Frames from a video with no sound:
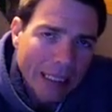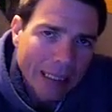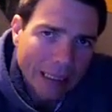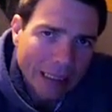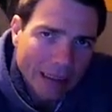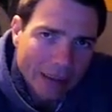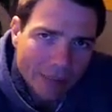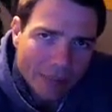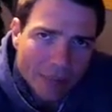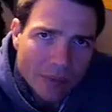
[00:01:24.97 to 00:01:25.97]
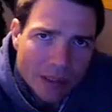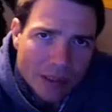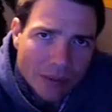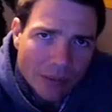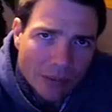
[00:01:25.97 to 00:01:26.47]
And
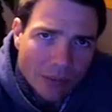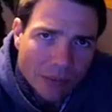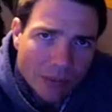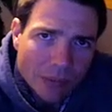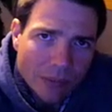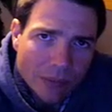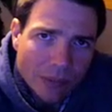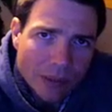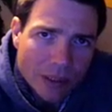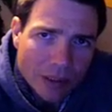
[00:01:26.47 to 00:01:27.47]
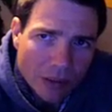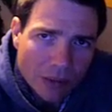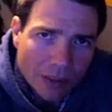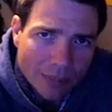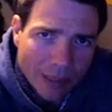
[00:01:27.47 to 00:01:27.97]
so, as you
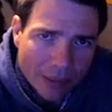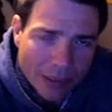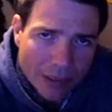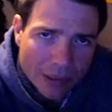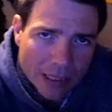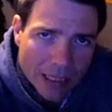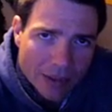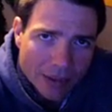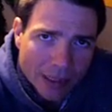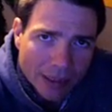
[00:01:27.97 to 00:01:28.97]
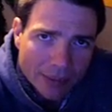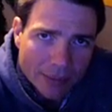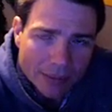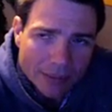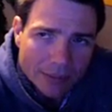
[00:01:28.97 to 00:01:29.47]
know, I'm out here in the desert now
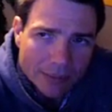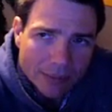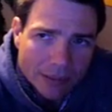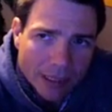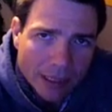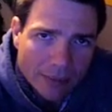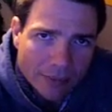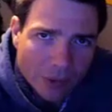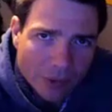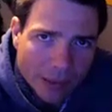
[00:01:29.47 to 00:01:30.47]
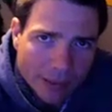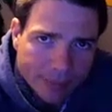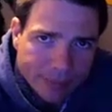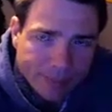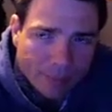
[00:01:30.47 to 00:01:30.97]
in California.
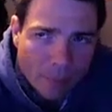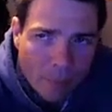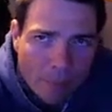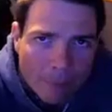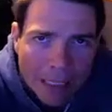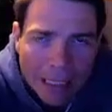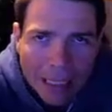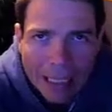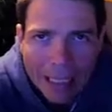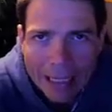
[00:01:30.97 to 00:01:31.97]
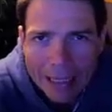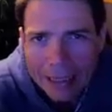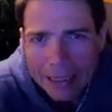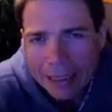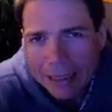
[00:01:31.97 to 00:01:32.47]

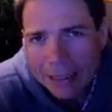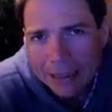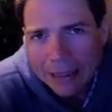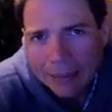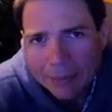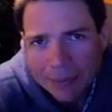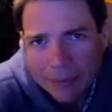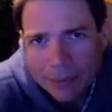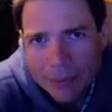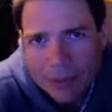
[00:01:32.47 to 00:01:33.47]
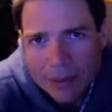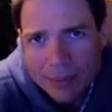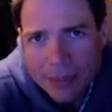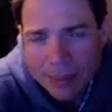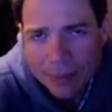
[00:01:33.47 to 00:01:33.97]
And I'm living with some
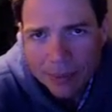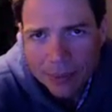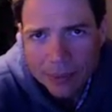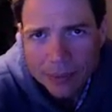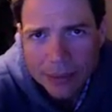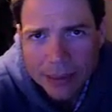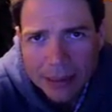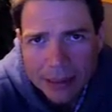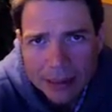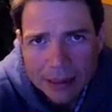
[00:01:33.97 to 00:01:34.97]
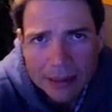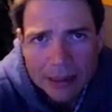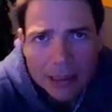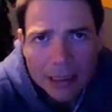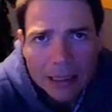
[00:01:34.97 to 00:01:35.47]
people, and
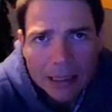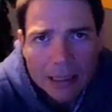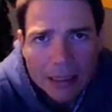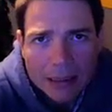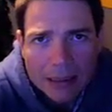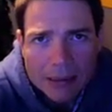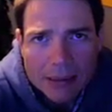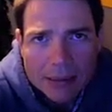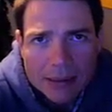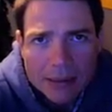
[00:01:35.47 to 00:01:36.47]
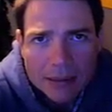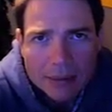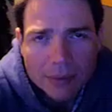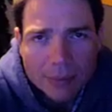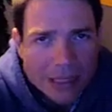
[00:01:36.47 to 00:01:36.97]
it
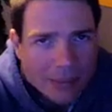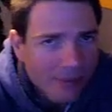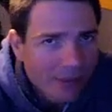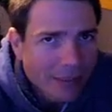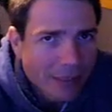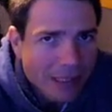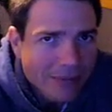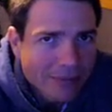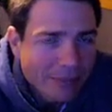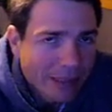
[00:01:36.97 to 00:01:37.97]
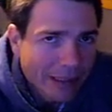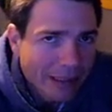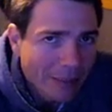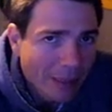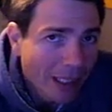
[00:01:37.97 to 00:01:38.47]
reminds me very much of being
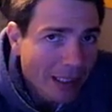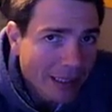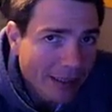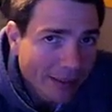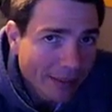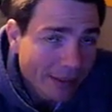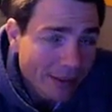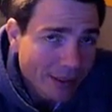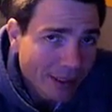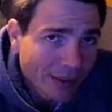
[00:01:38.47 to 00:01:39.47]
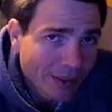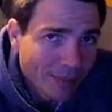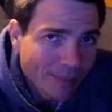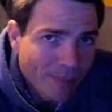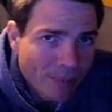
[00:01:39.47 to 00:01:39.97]
in the monastery years ago.